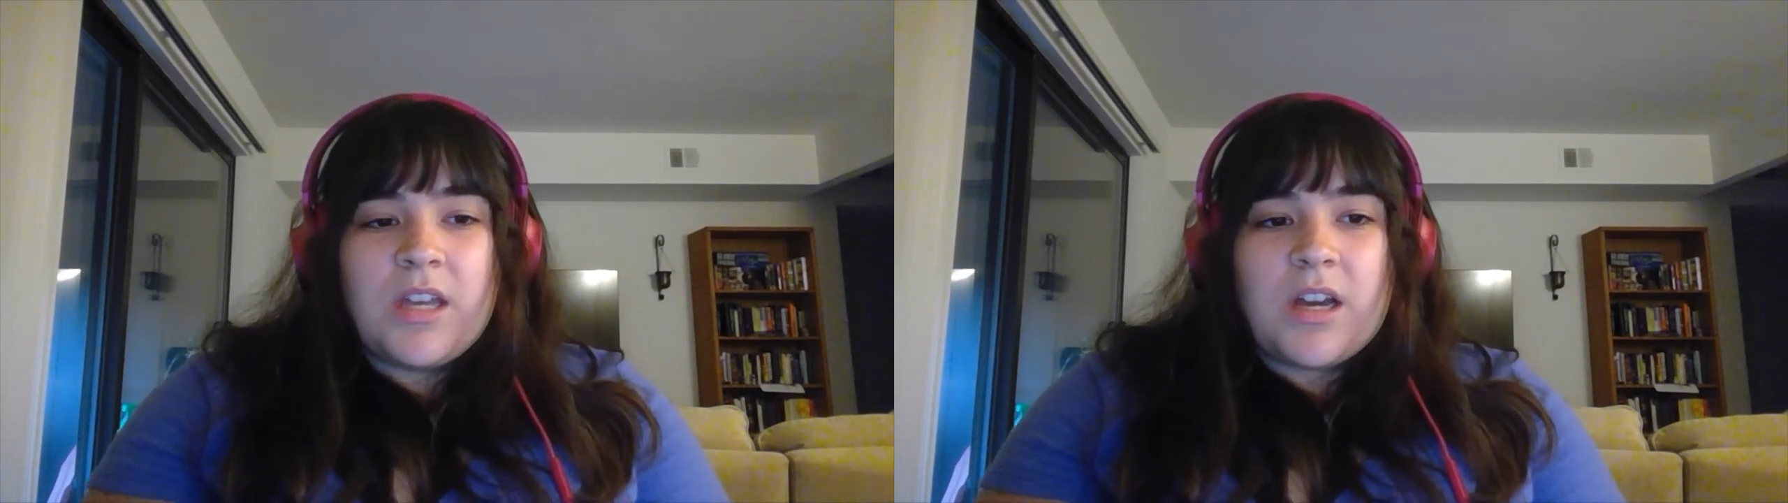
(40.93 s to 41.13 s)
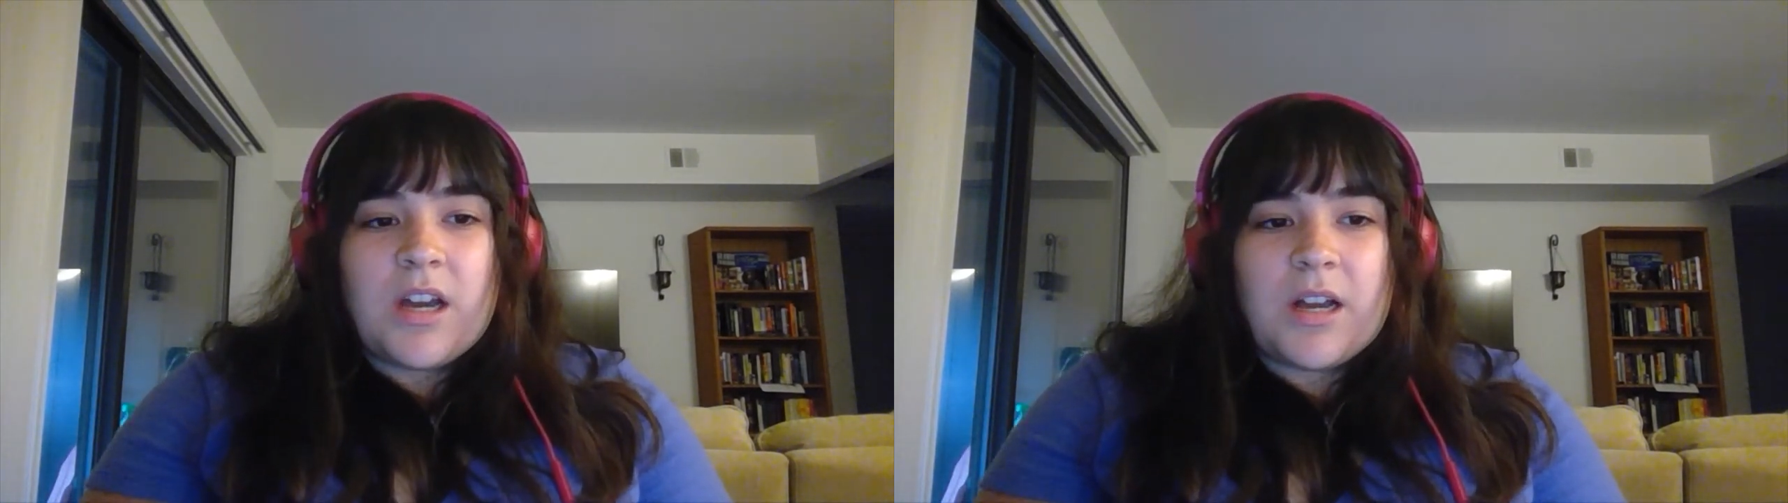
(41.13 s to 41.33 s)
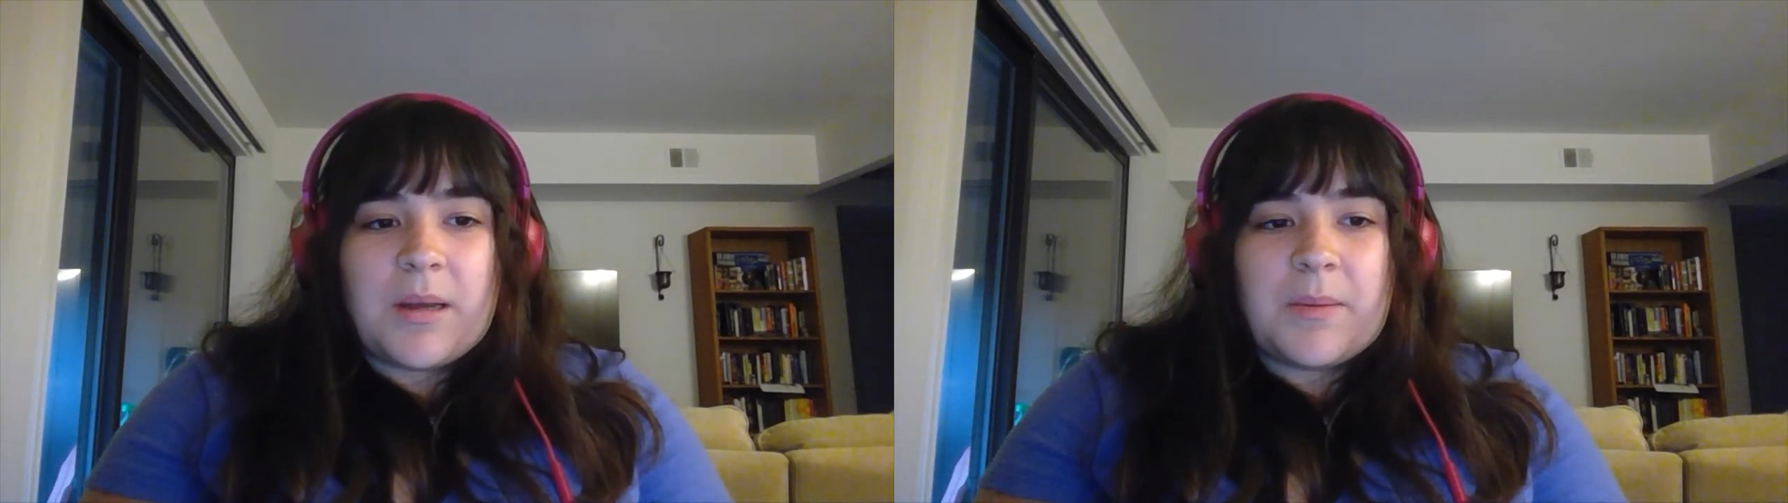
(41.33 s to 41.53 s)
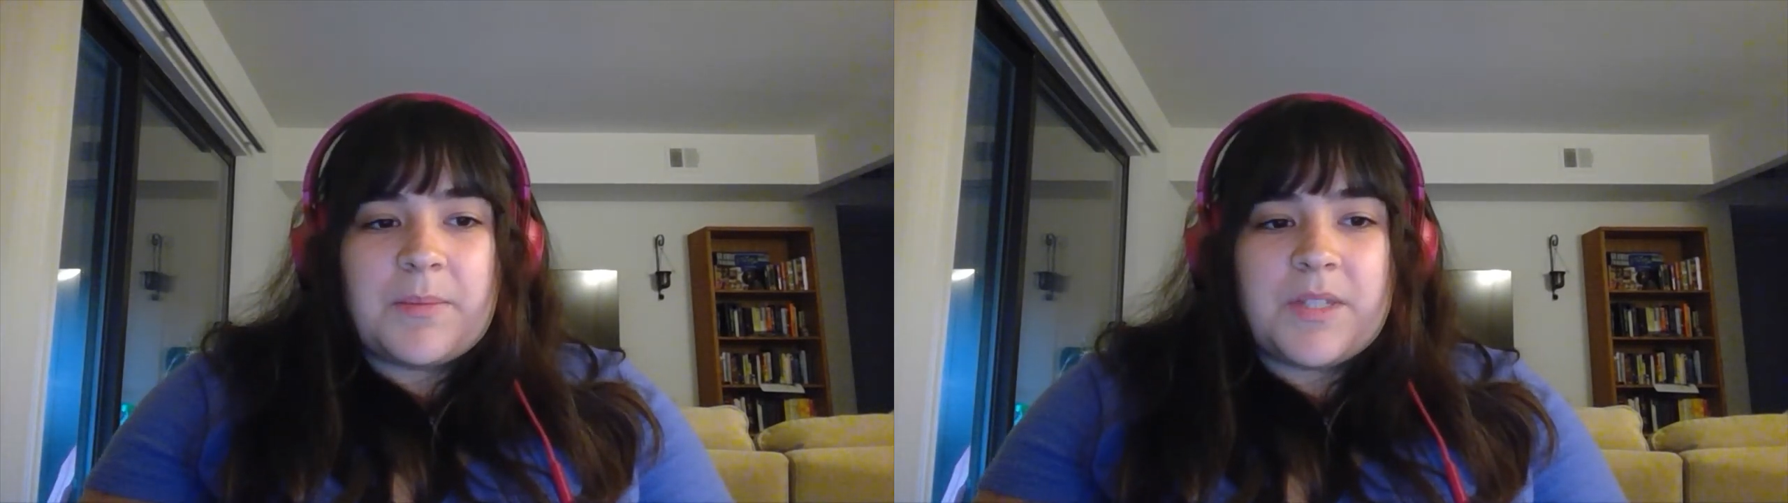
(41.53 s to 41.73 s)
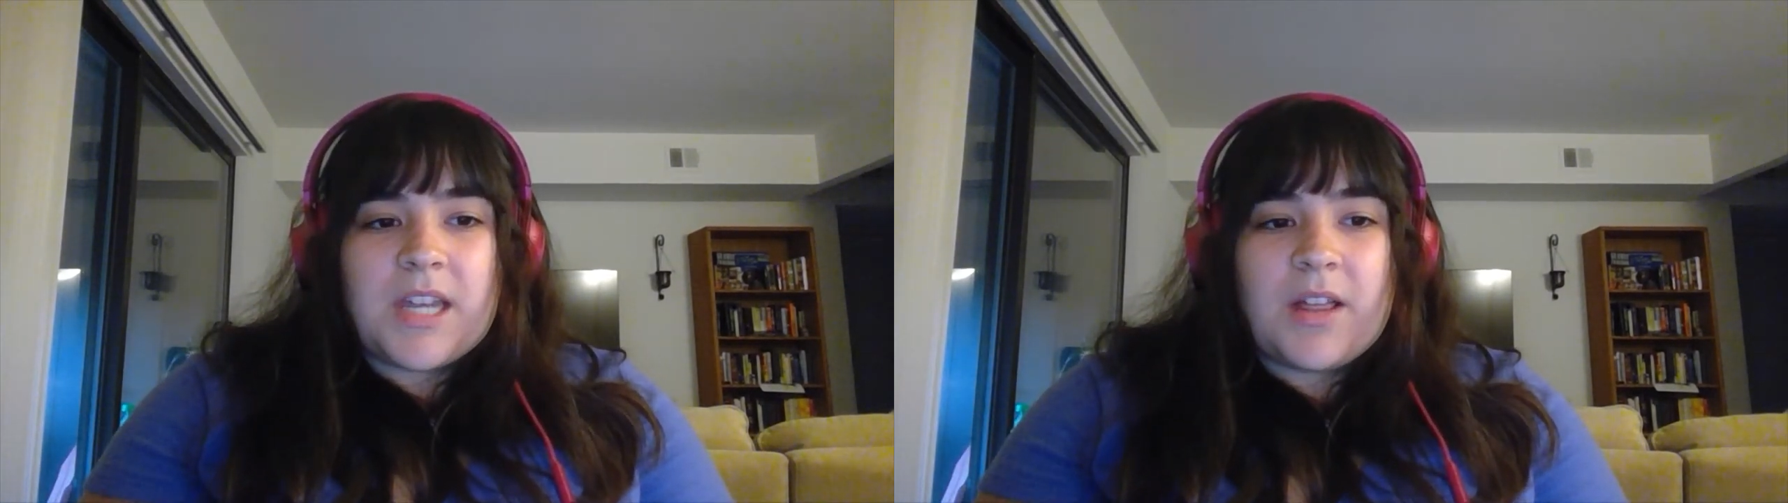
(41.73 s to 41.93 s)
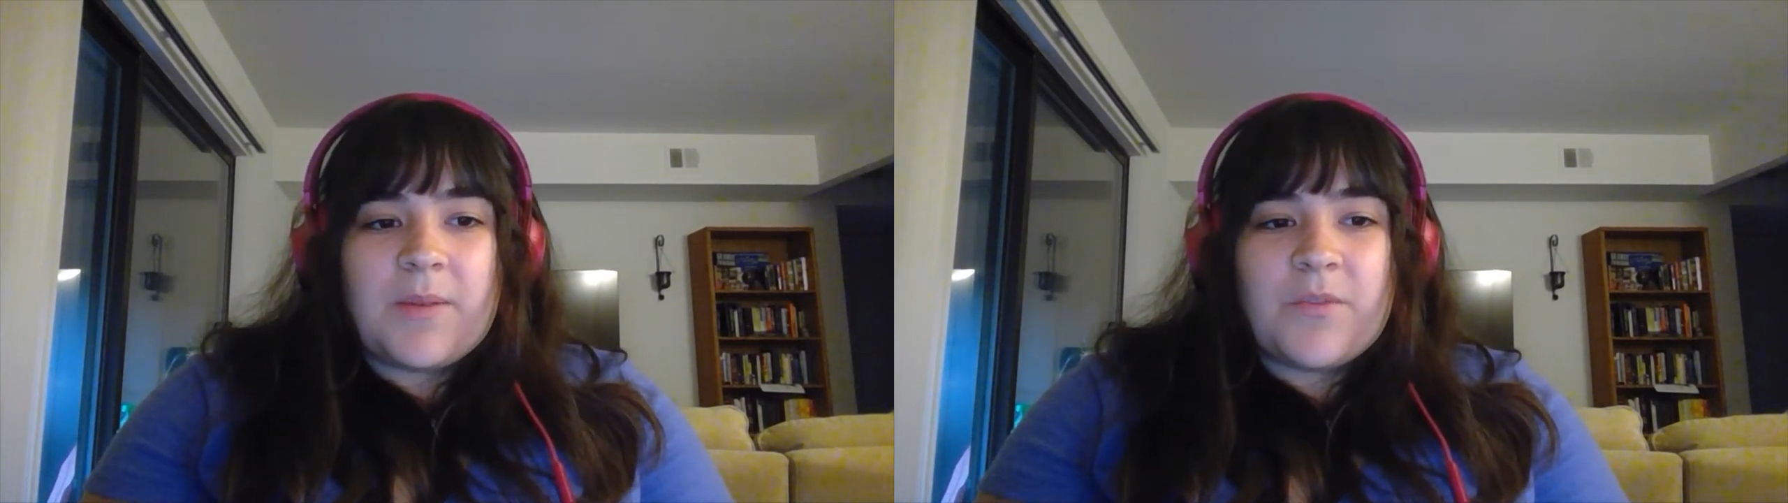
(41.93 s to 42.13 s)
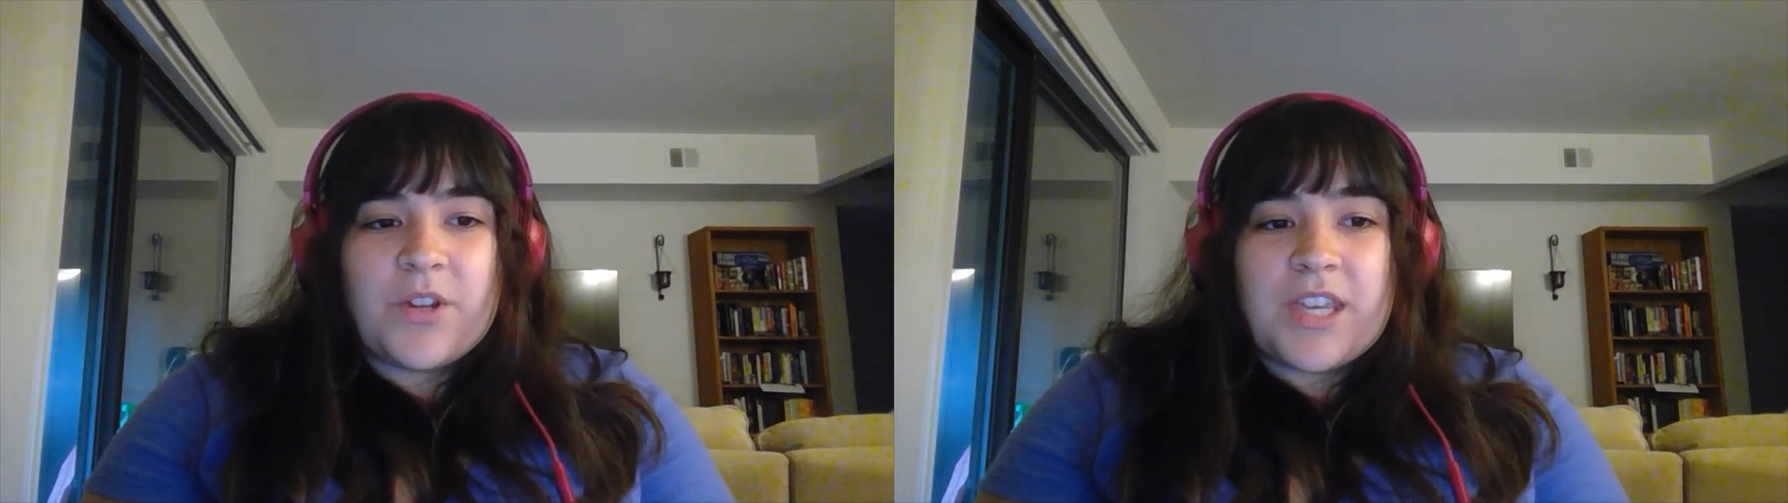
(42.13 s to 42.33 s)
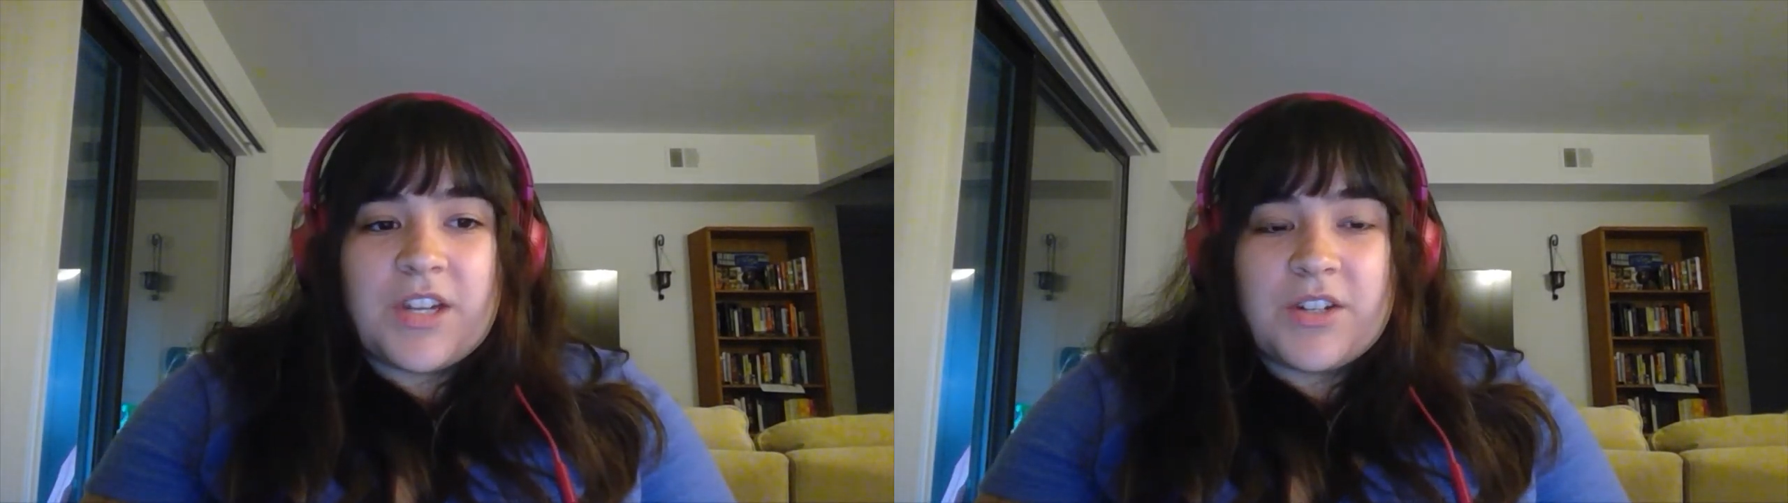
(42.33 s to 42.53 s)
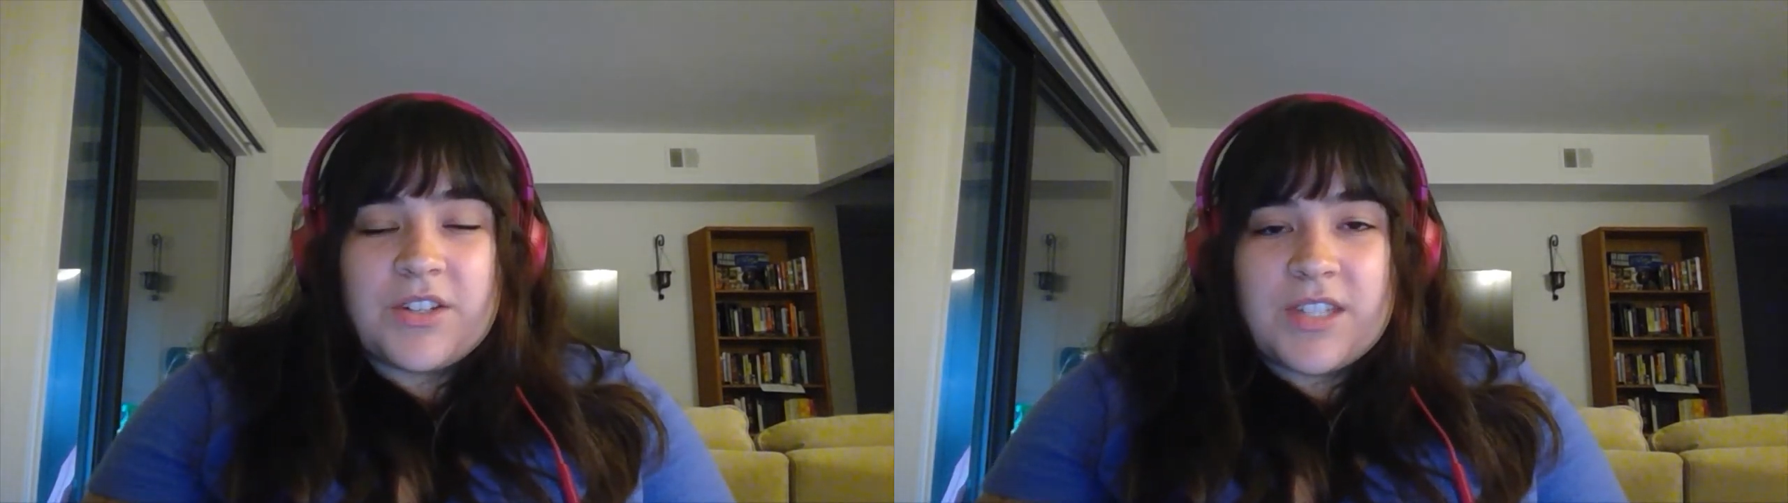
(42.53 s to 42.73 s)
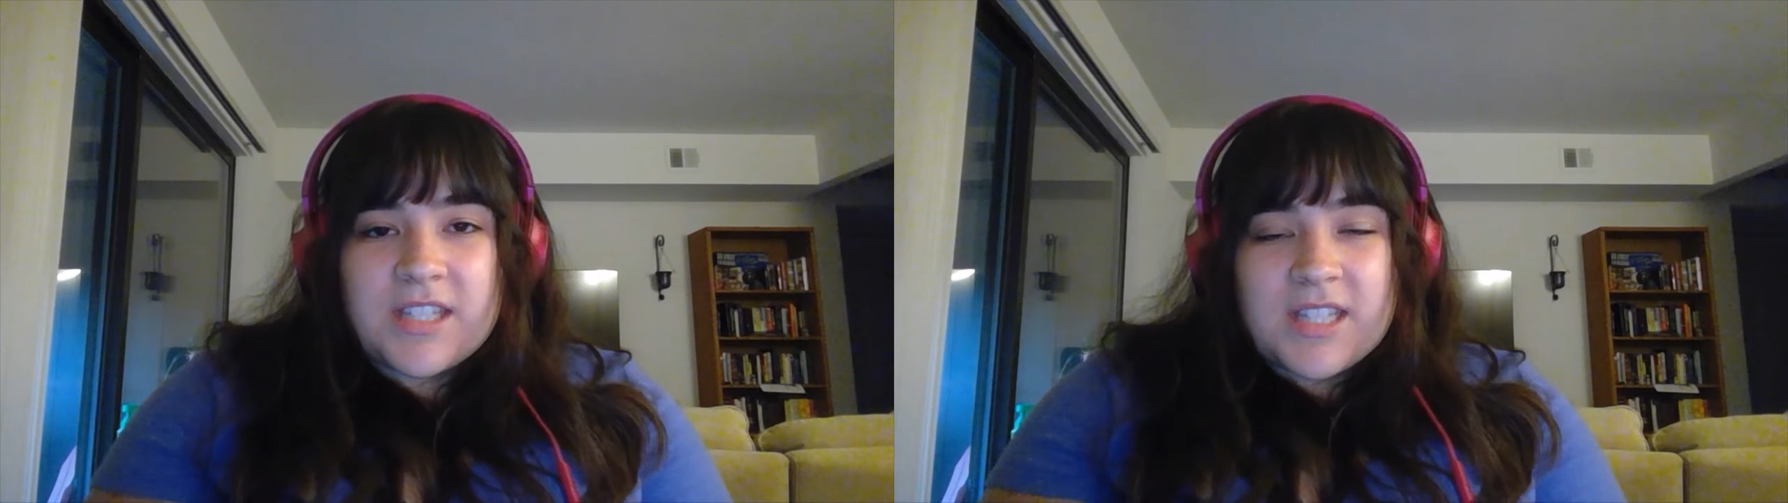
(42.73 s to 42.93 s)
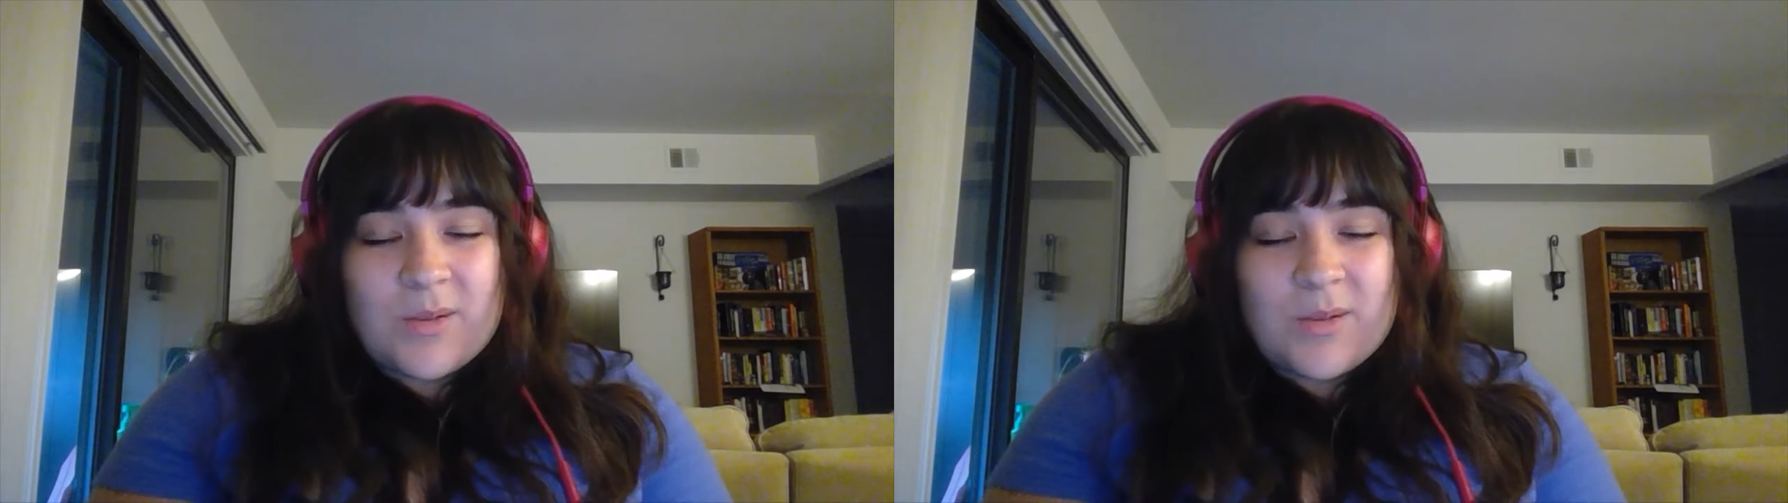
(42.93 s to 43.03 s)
um, tell him for years since